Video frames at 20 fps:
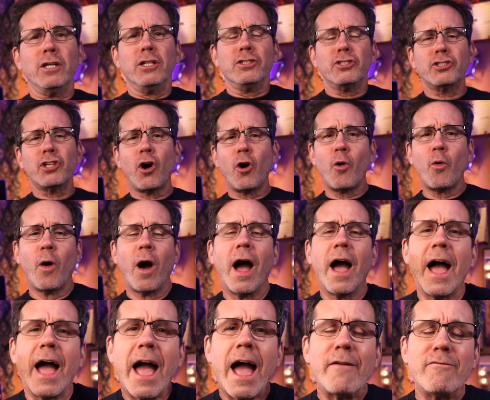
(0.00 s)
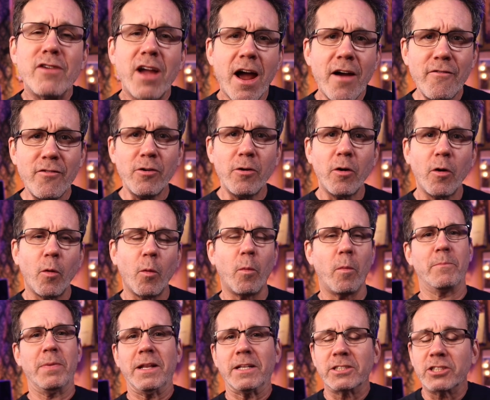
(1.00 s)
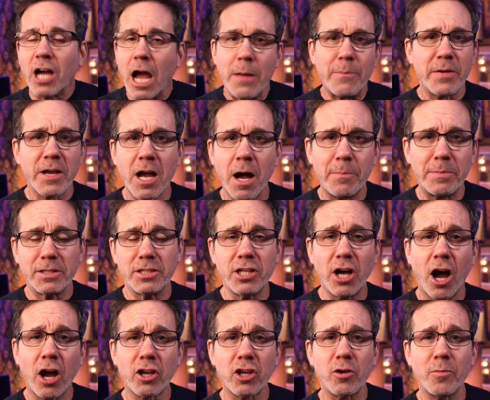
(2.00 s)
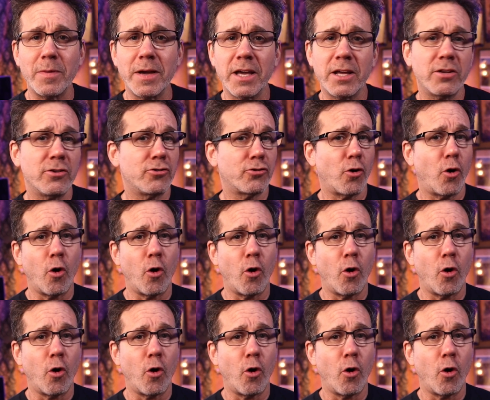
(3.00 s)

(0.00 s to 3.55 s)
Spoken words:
So, have you ever been typing up a document